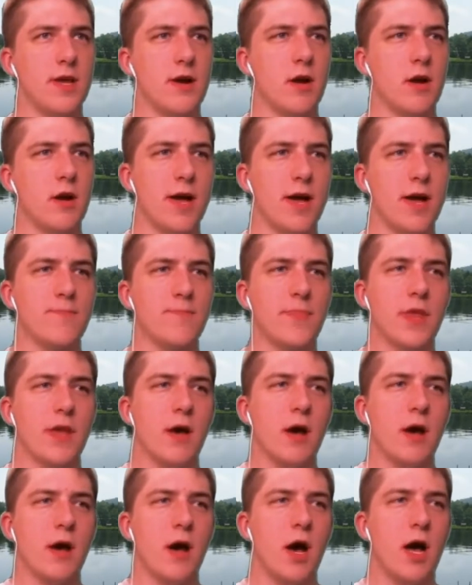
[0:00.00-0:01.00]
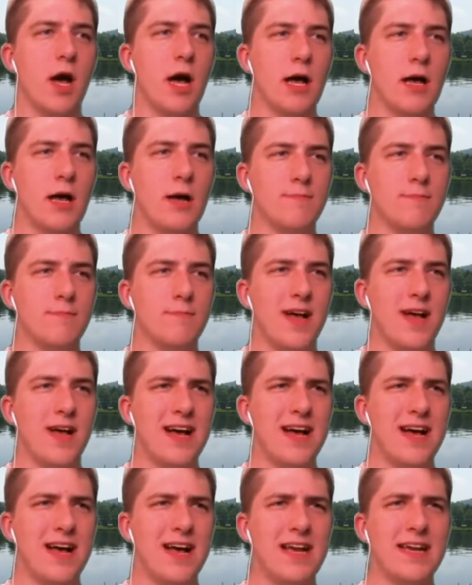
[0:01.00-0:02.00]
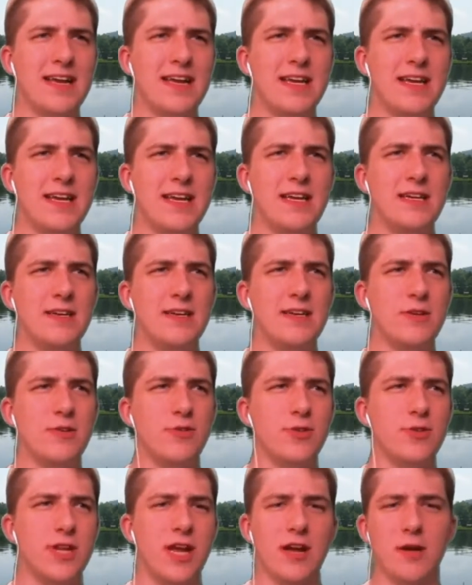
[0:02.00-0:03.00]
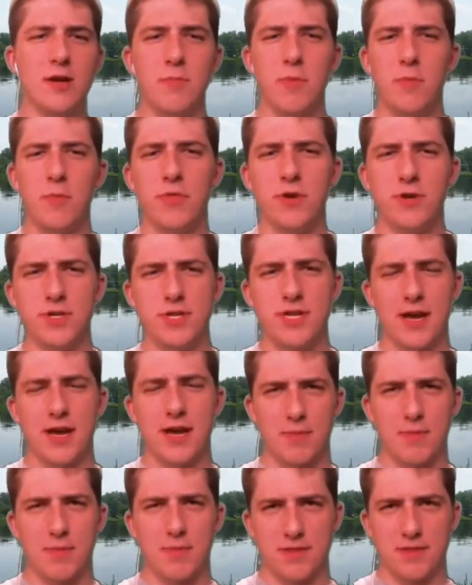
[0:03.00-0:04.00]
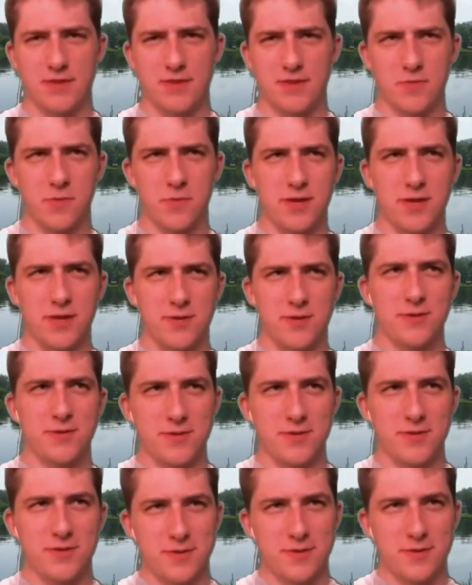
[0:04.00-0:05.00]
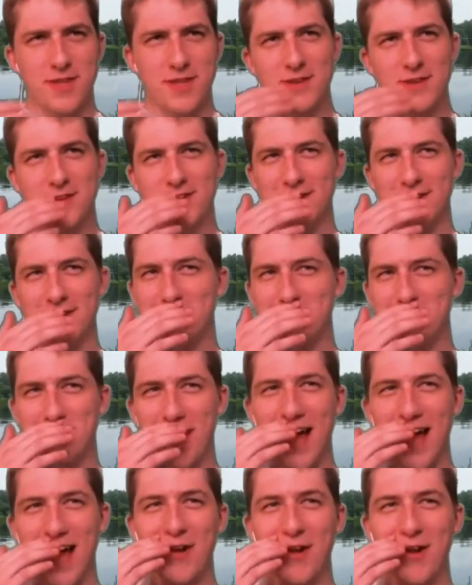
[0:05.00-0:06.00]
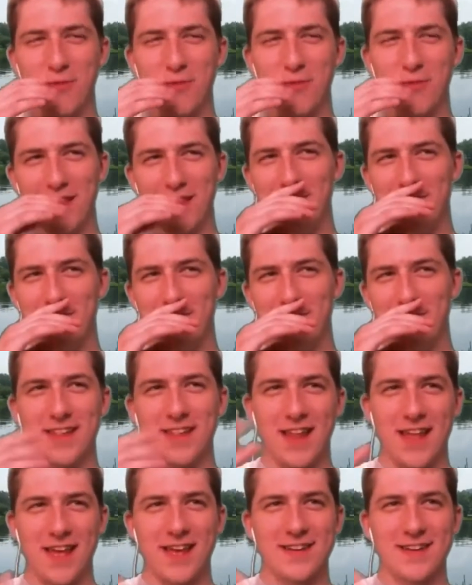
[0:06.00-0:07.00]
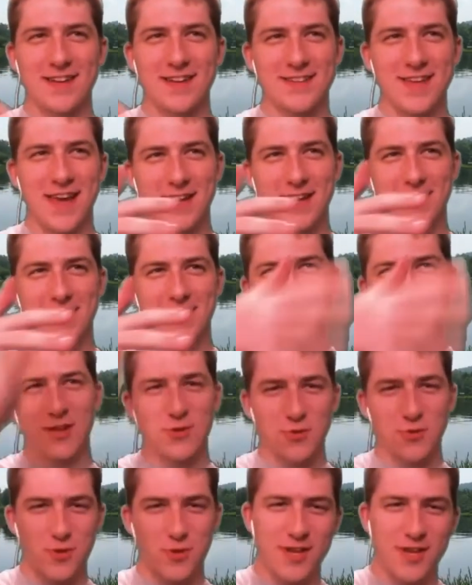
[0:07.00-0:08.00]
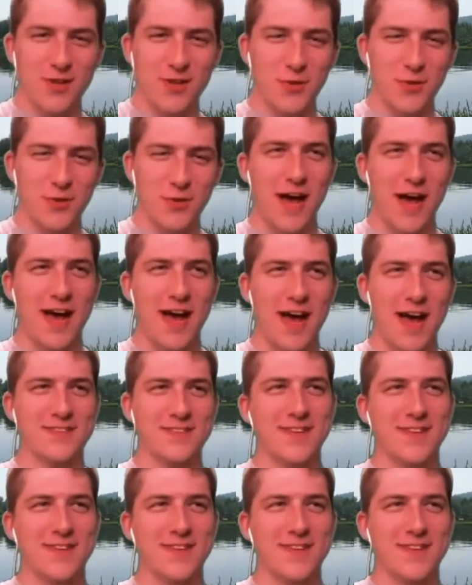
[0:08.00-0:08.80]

Okay, um, I could not come up with a good tech pick this week, cause I don't live in like tech central like you guys.